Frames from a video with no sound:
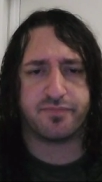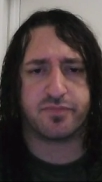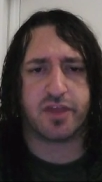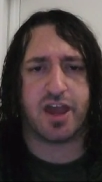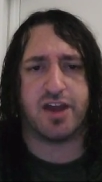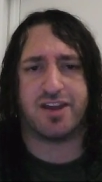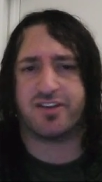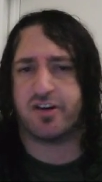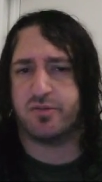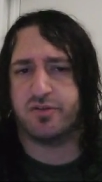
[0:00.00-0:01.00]
And that's
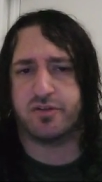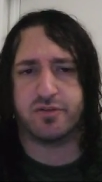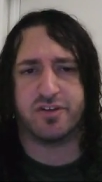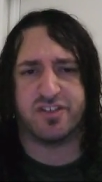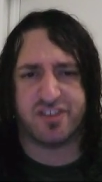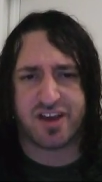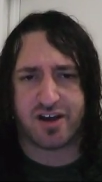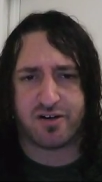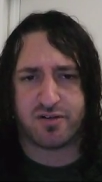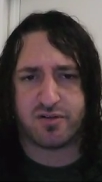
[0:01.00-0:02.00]
how I'm doing with this
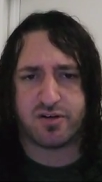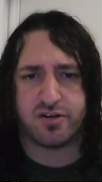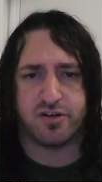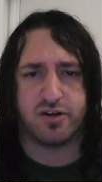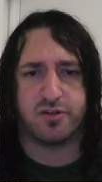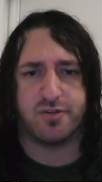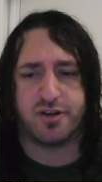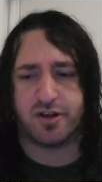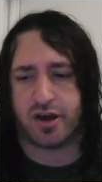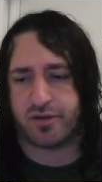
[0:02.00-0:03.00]
now. You know what I
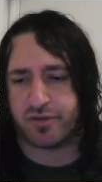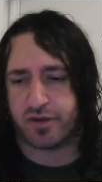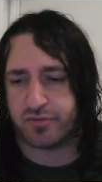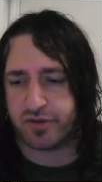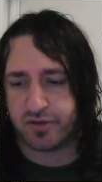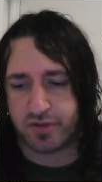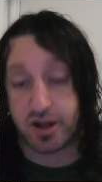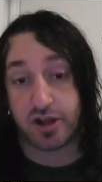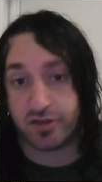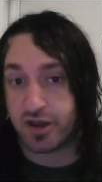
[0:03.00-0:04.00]
mean? I did,
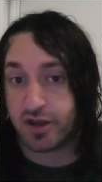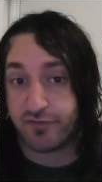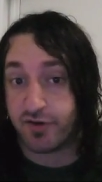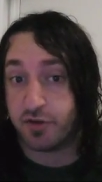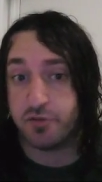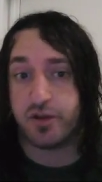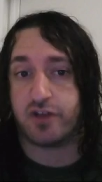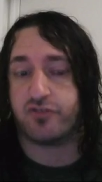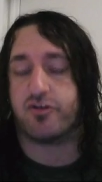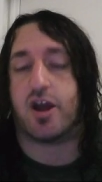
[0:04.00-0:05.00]
and I fell through
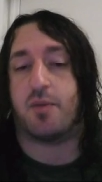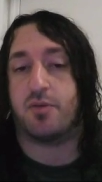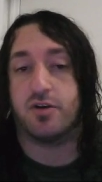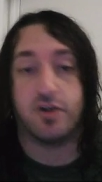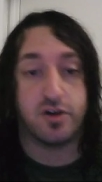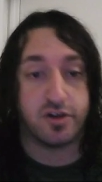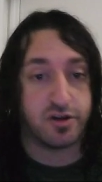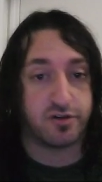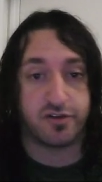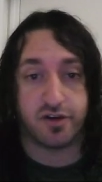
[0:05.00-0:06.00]
that trap
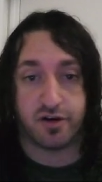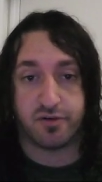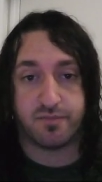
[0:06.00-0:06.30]
years ago.